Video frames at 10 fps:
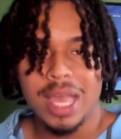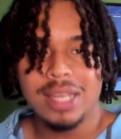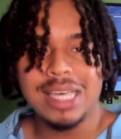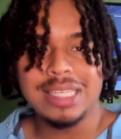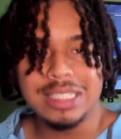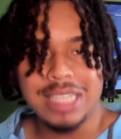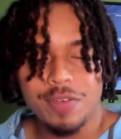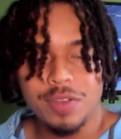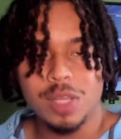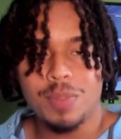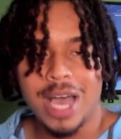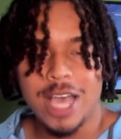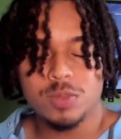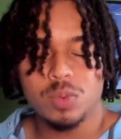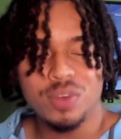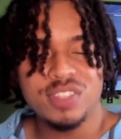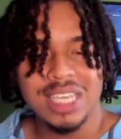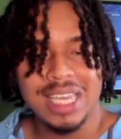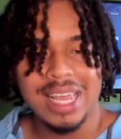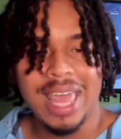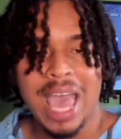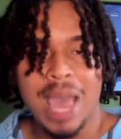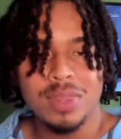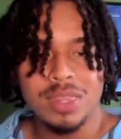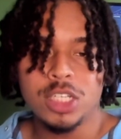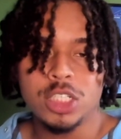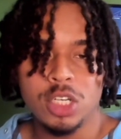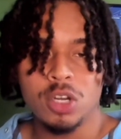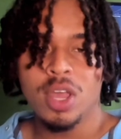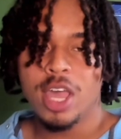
That's definitely possible. We've seen it happen this year,